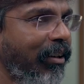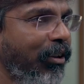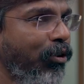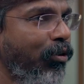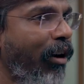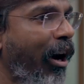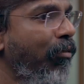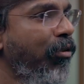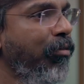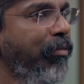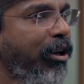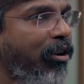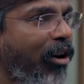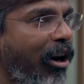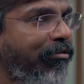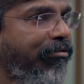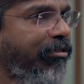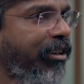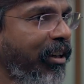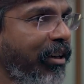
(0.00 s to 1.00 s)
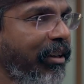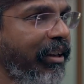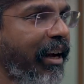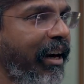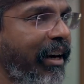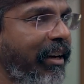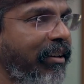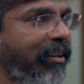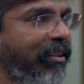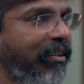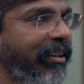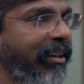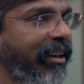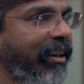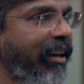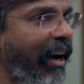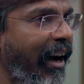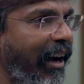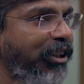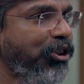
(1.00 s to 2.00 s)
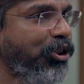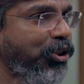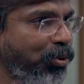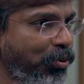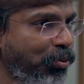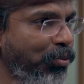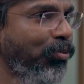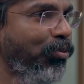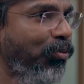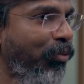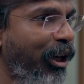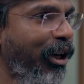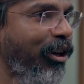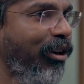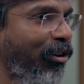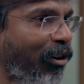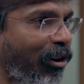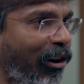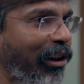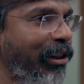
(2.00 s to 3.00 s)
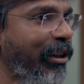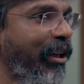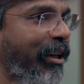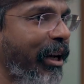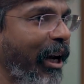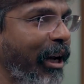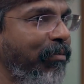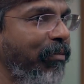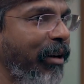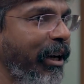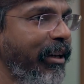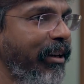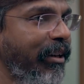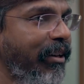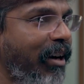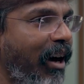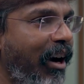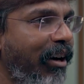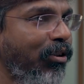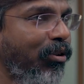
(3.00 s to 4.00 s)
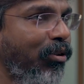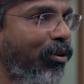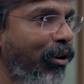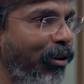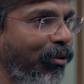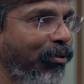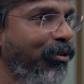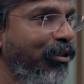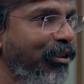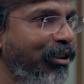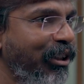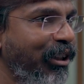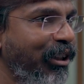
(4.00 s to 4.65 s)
you have to be confident that it has to work all the time, right? It can't go down.